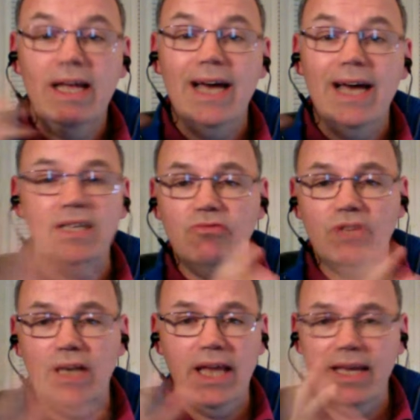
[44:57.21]
I didn't
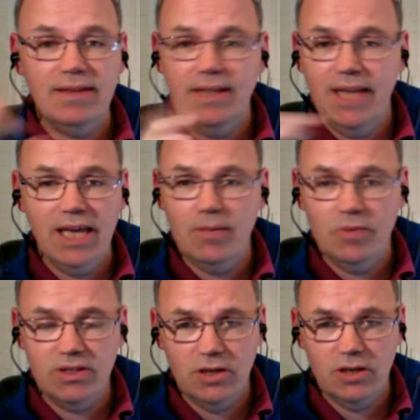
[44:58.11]
relate the name at
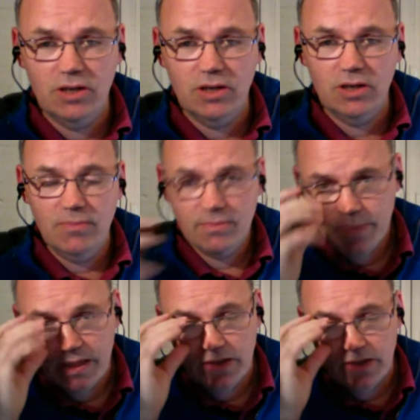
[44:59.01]
the time
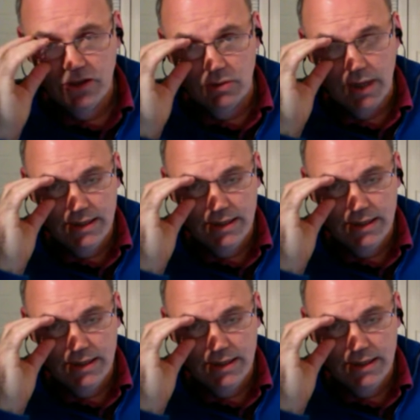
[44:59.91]
until